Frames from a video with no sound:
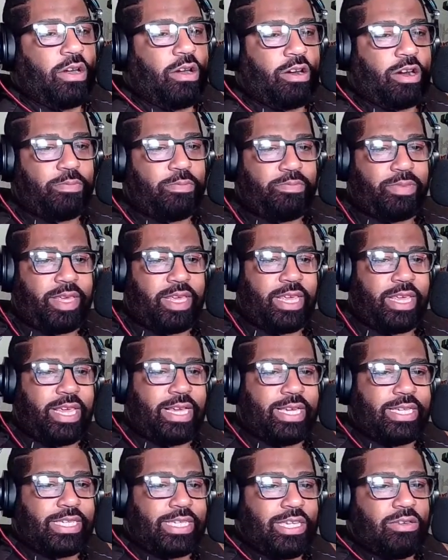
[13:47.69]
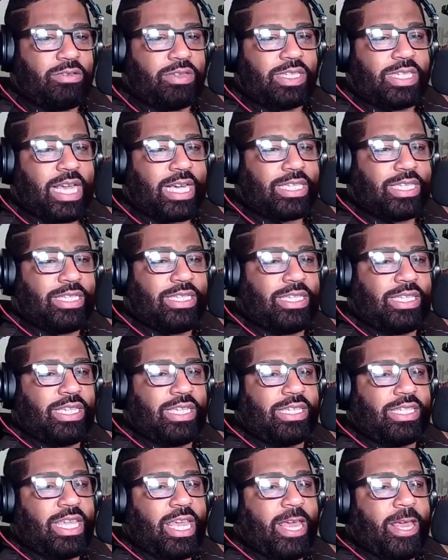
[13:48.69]
R&B is still sexy to
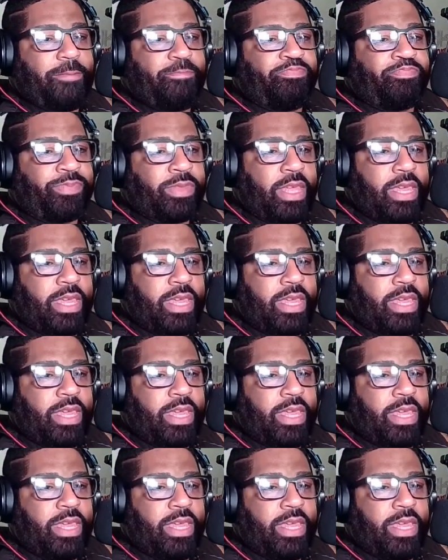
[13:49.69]
this day.